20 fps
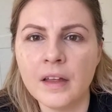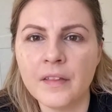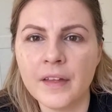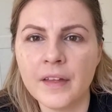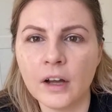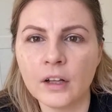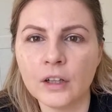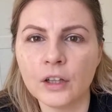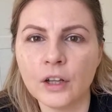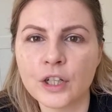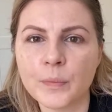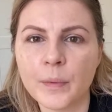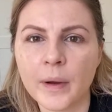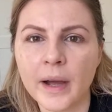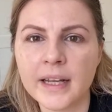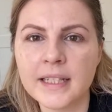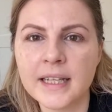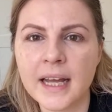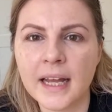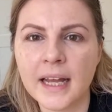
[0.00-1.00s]
They are lush, but
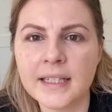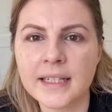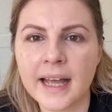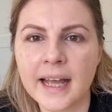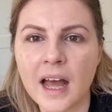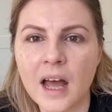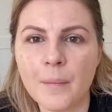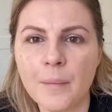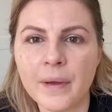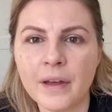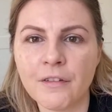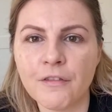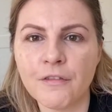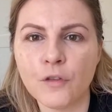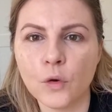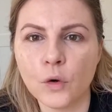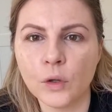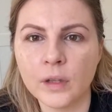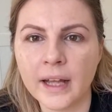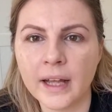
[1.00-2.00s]
I tend to get a bit of
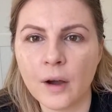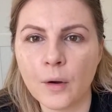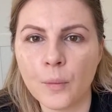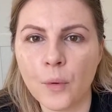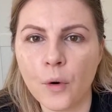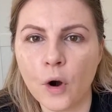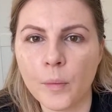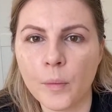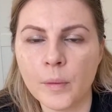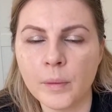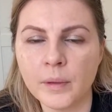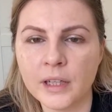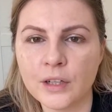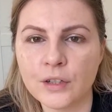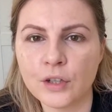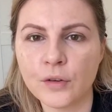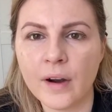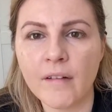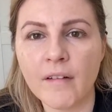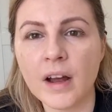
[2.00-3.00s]
fallout, probably
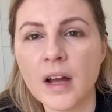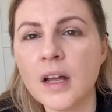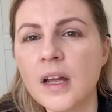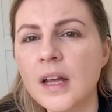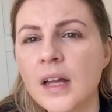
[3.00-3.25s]
user error.